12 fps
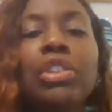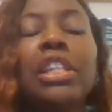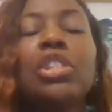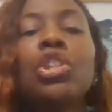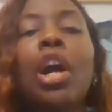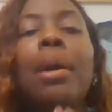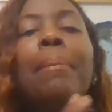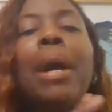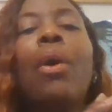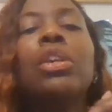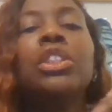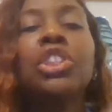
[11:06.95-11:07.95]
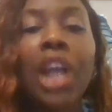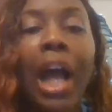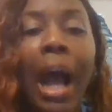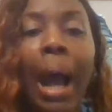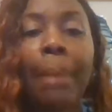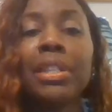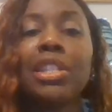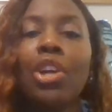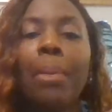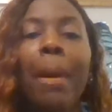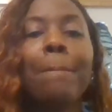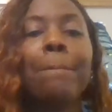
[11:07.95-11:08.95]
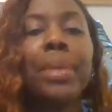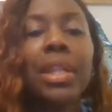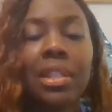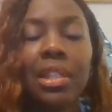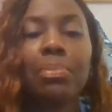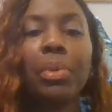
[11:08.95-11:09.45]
he's talking about jobs, he's talking about business,